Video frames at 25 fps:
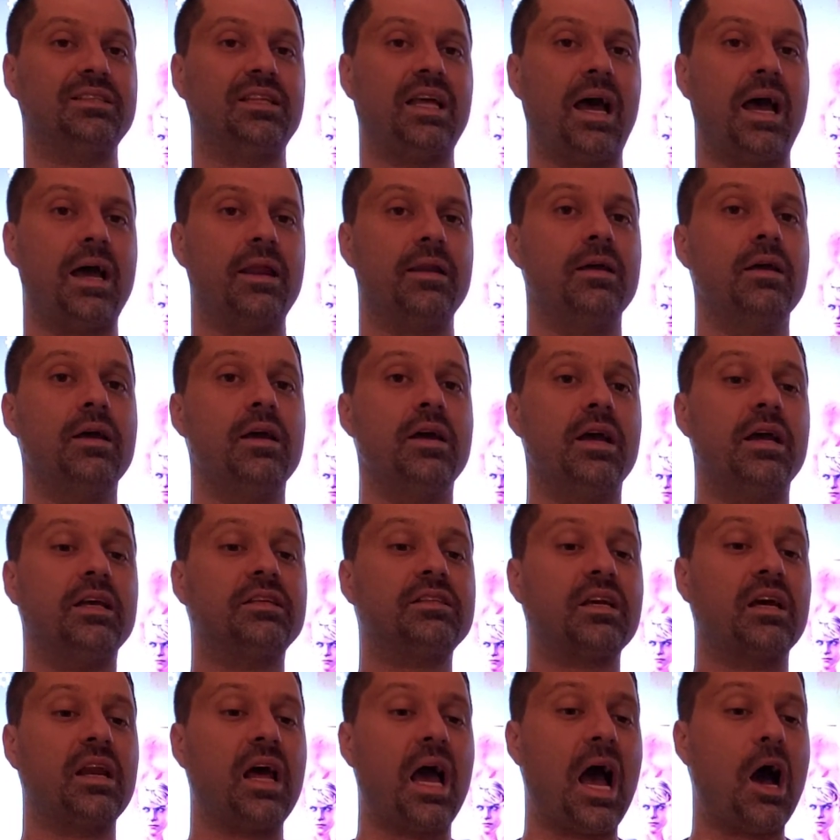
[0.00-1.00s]
that
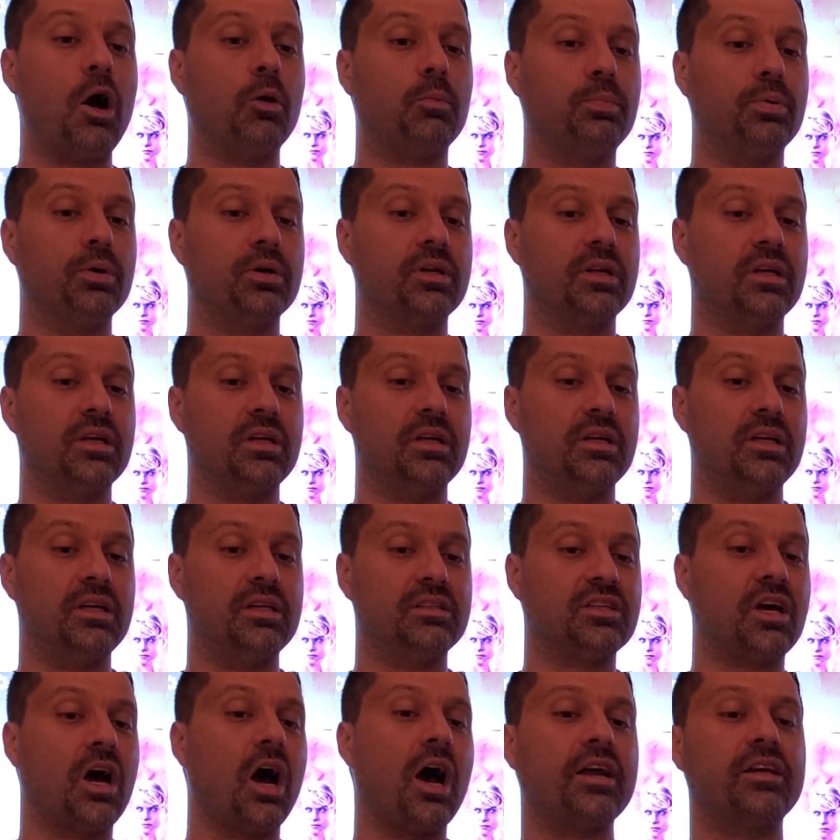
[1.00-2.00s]
it's going to output
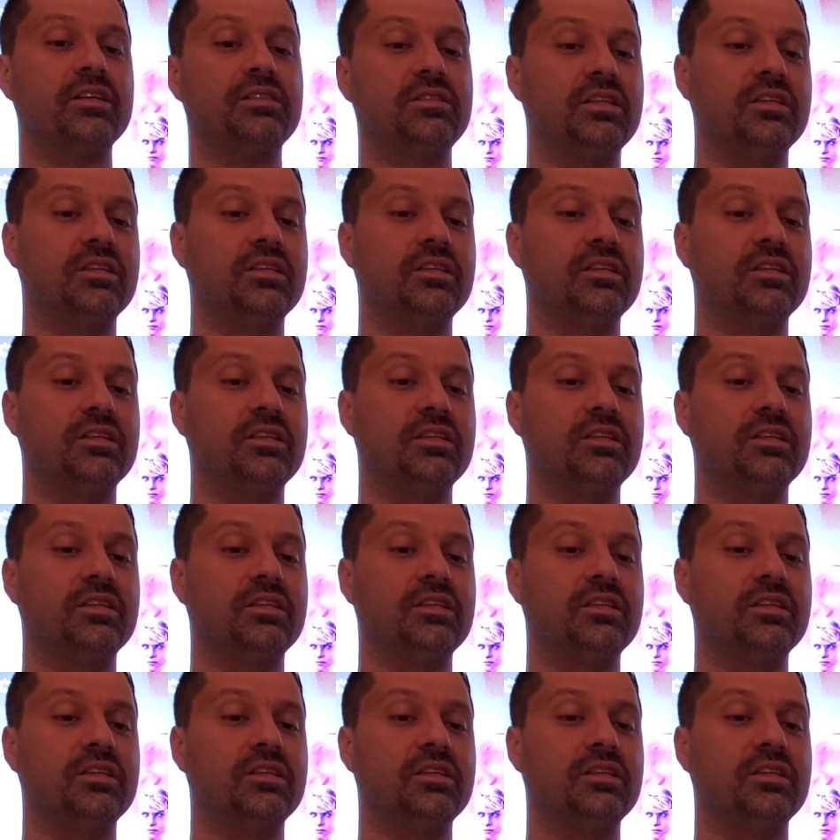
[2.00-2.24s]
its highest